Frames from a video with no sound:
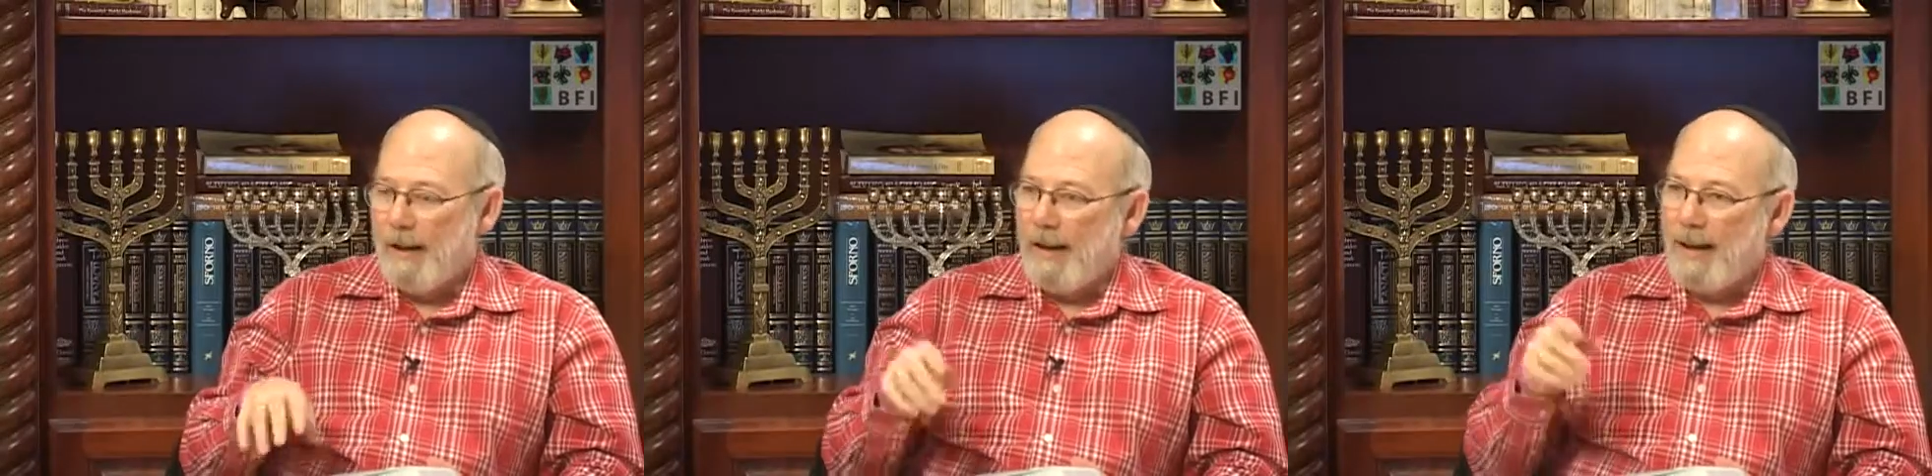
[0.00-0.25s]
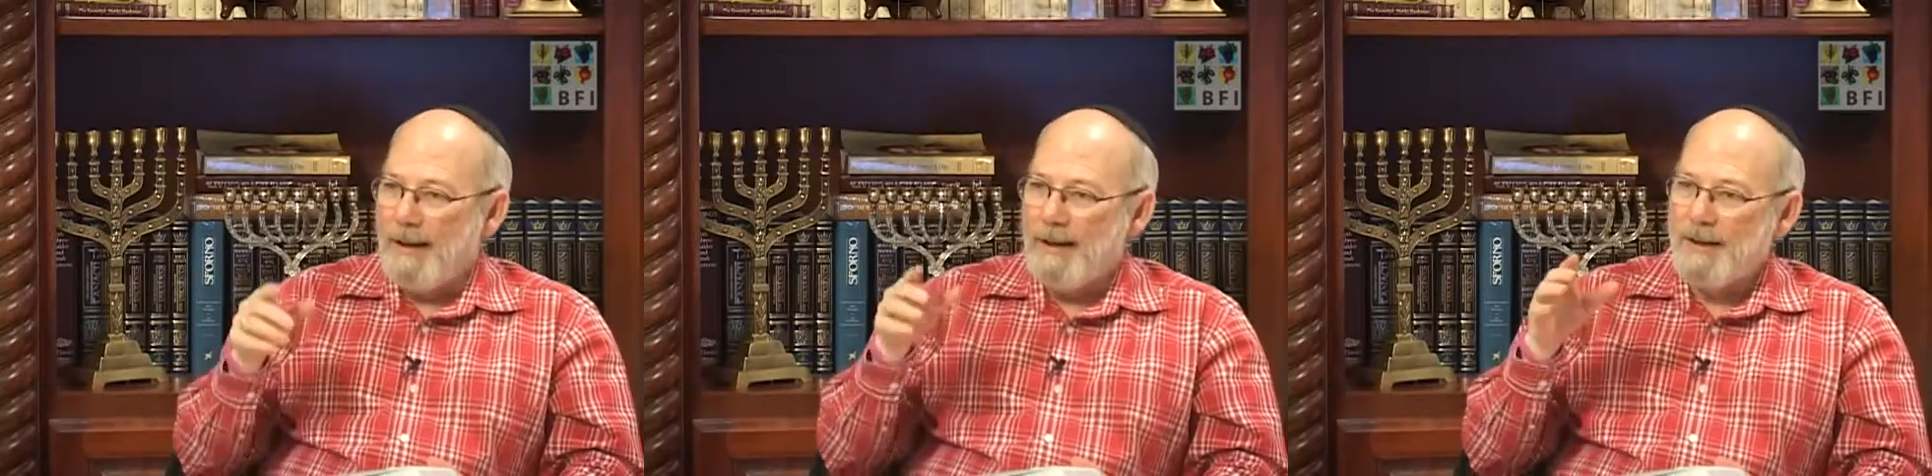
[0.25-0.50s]

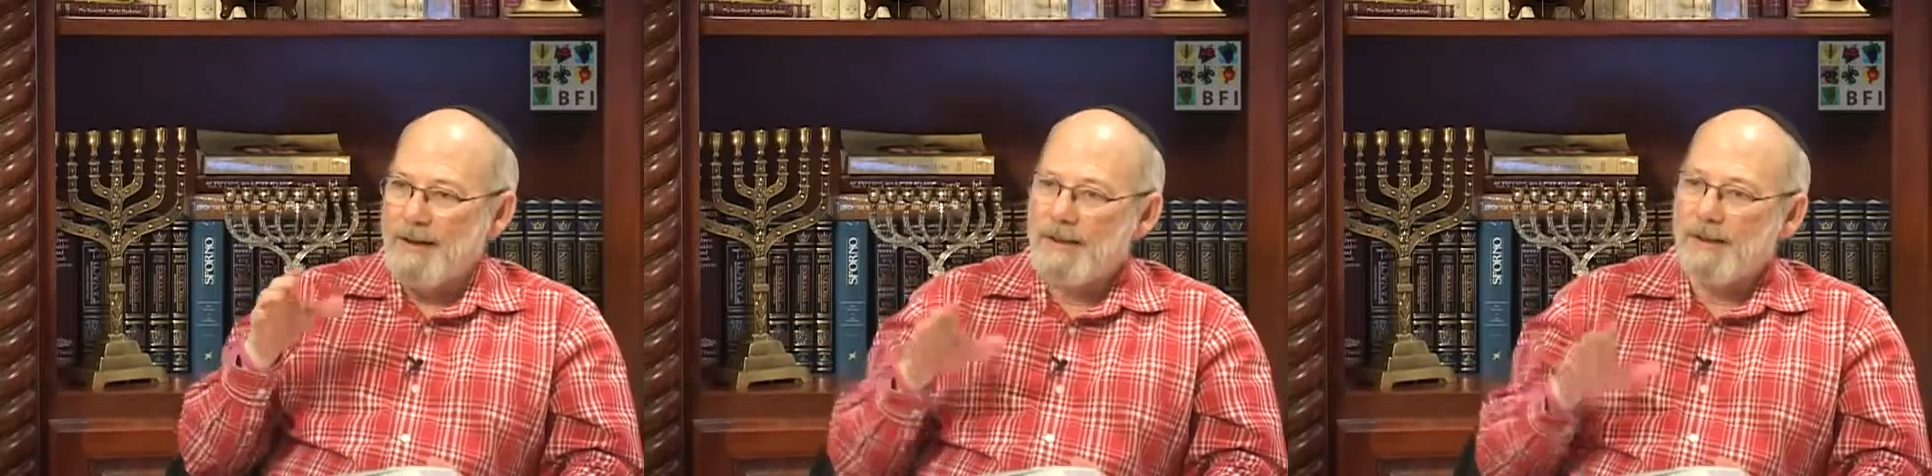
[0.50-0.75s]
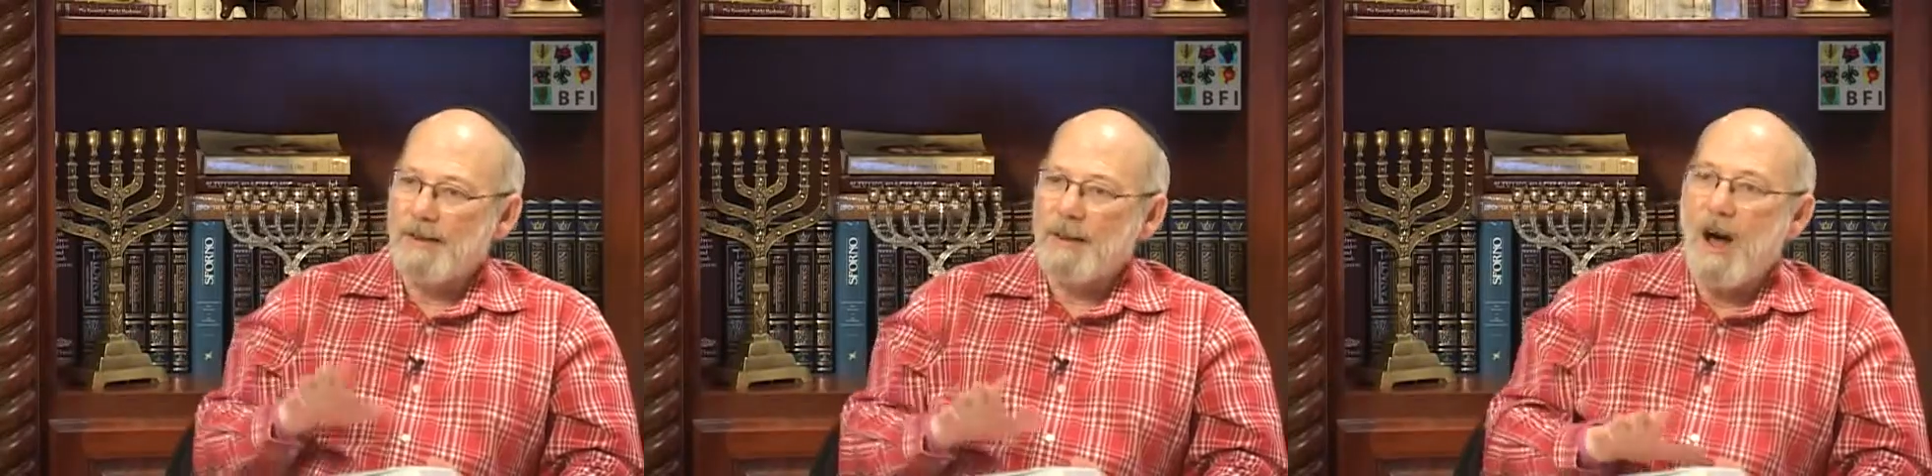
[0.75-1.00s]
and
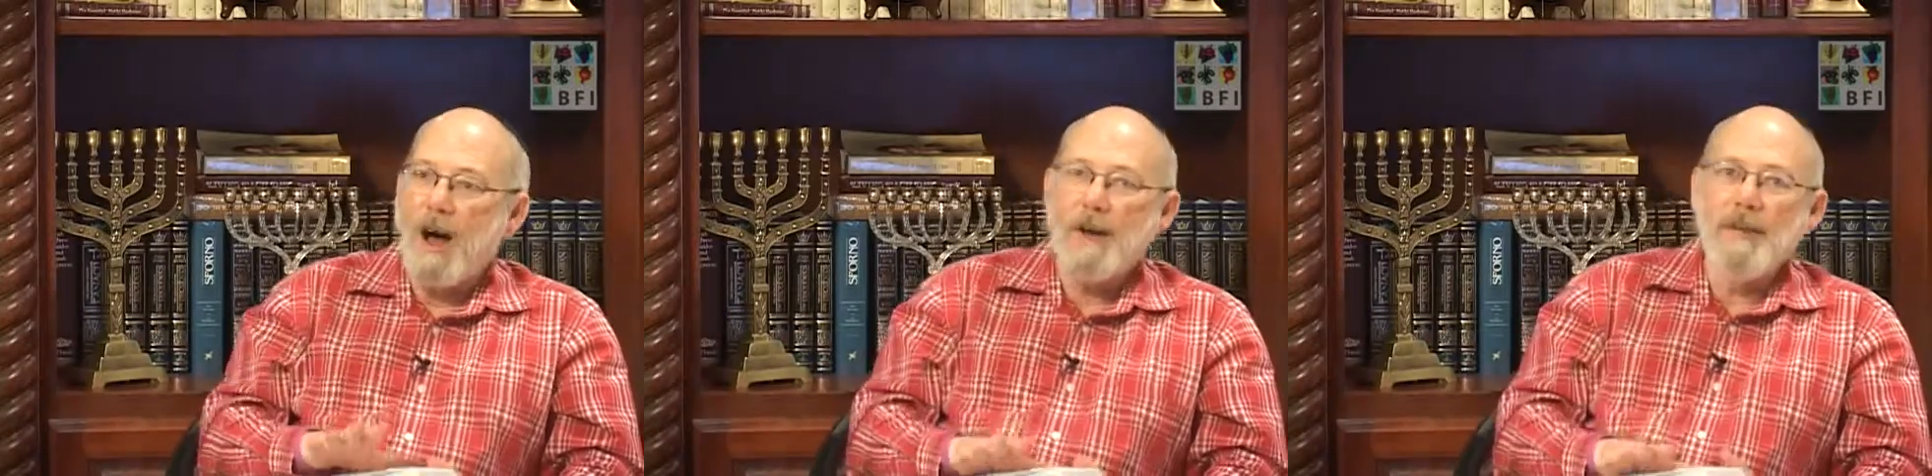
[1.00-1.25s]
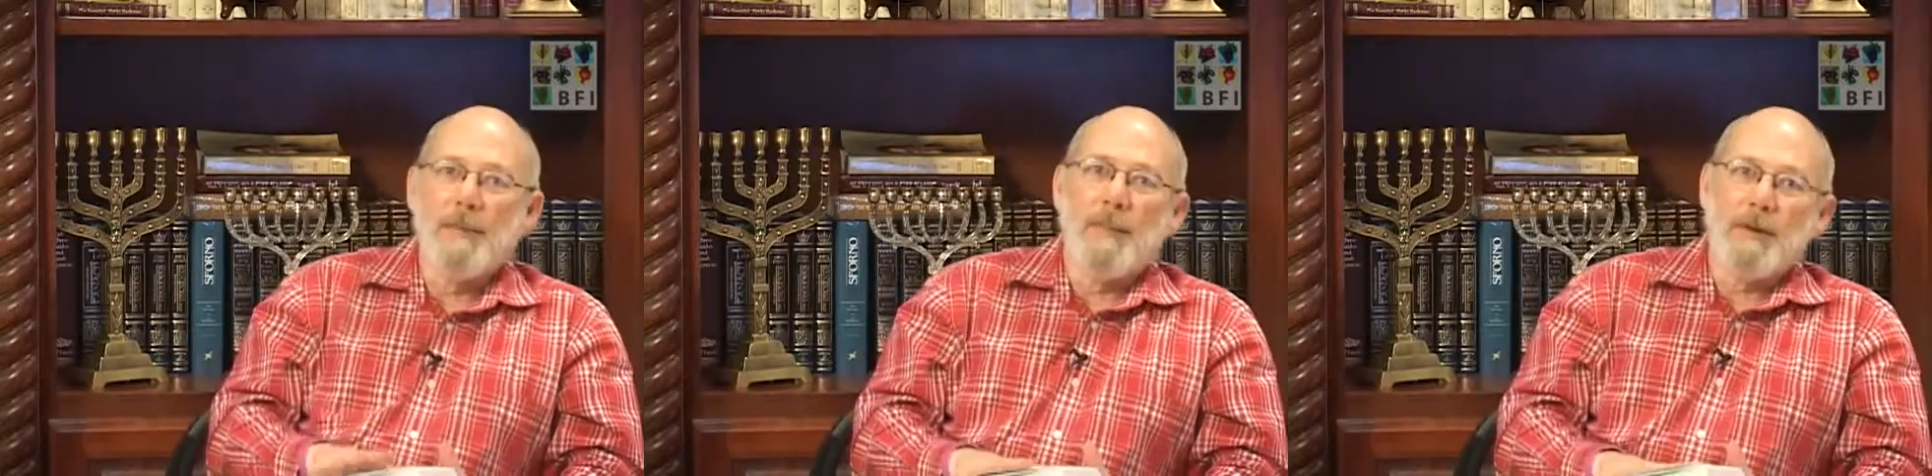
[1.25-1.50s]
his
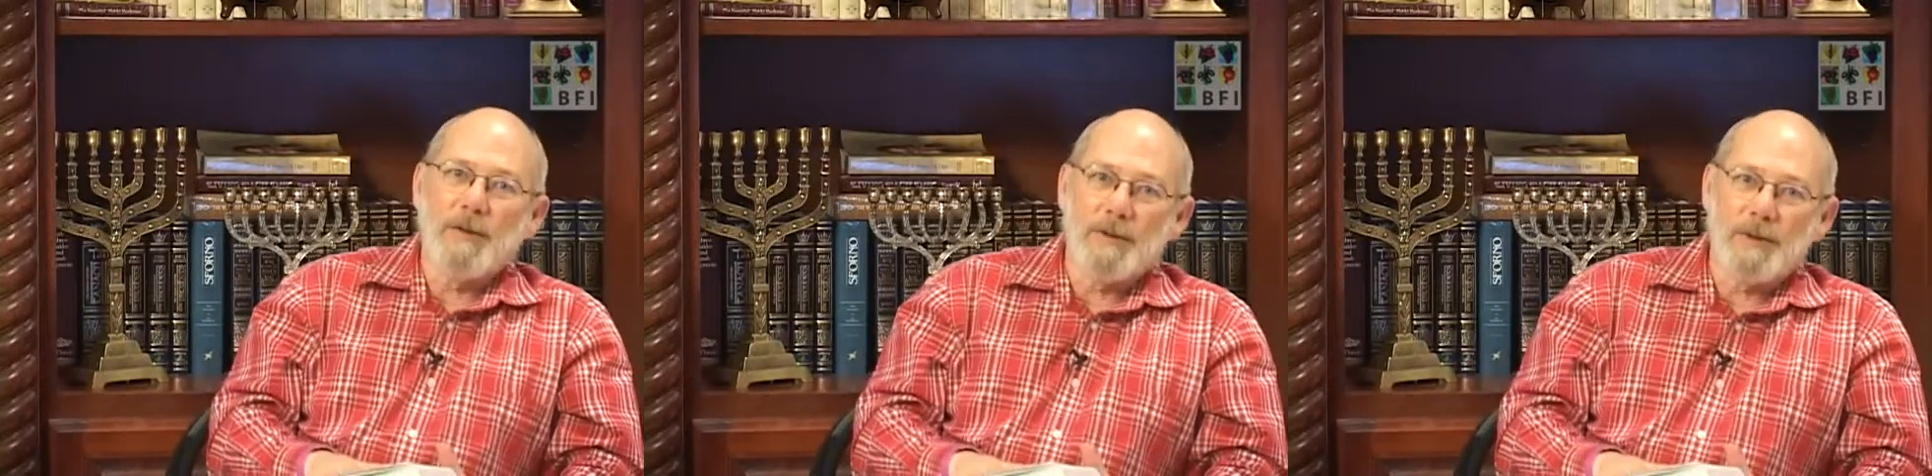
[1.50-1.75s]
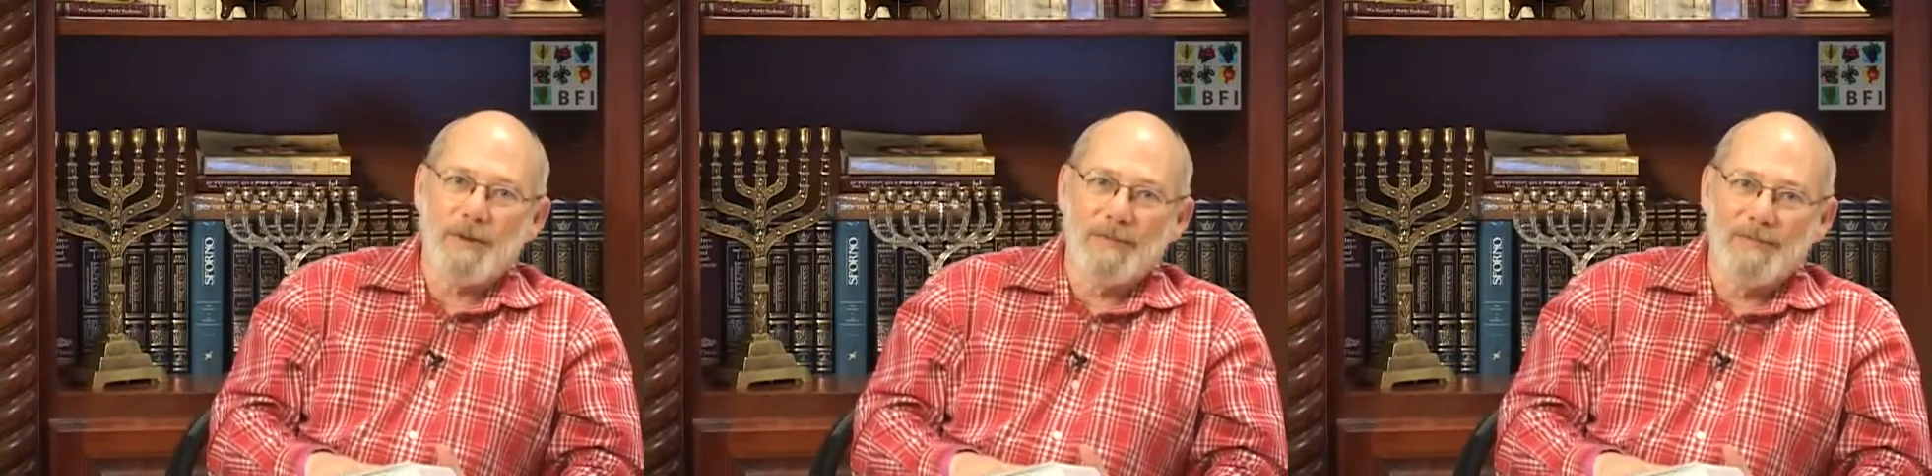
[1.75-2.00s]

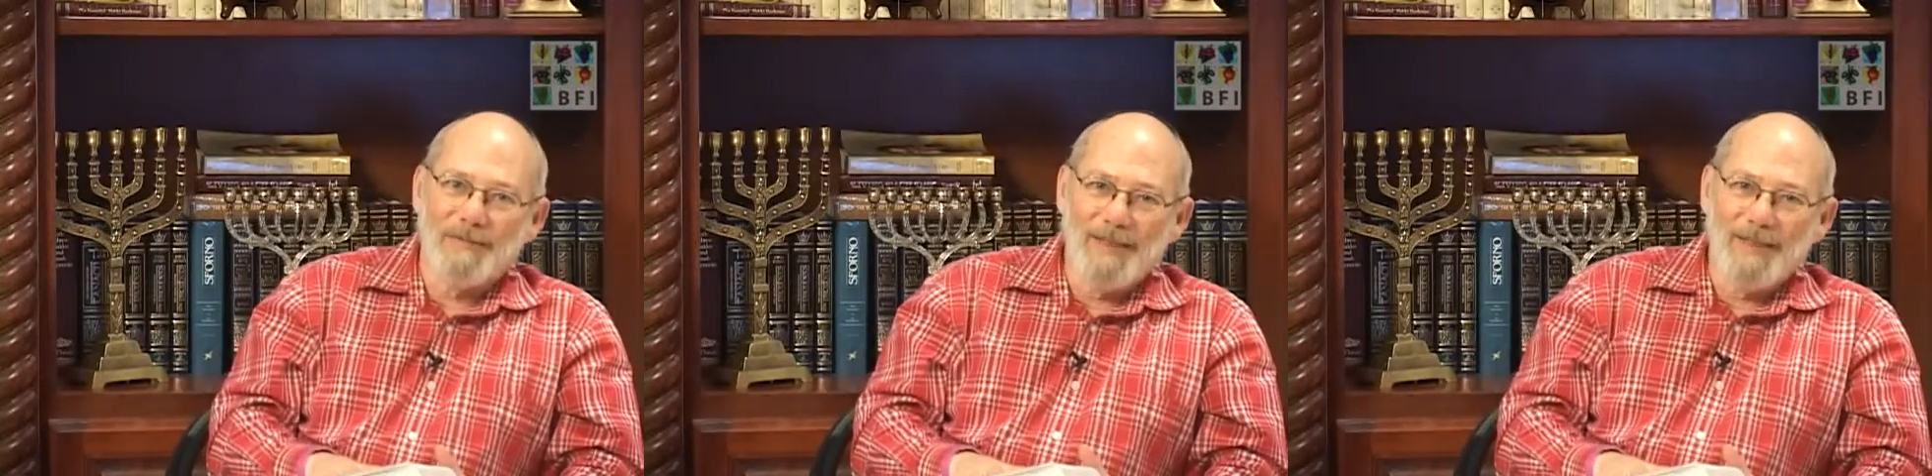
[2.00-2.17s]
condiments